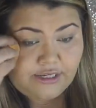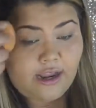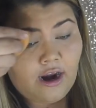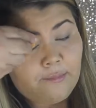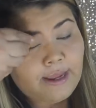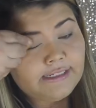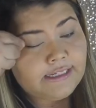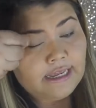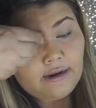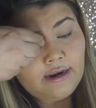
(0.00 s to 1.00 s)
They are
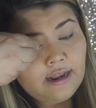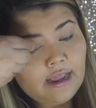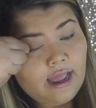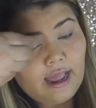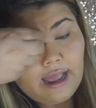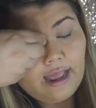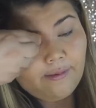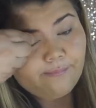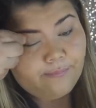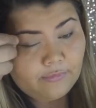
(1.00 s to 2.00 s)
Mexican,
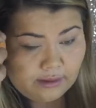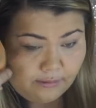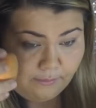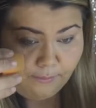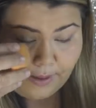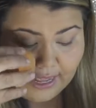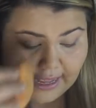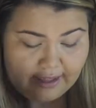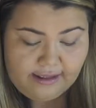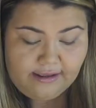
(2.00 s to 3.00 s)

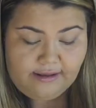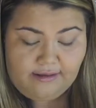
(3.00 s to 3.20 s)
but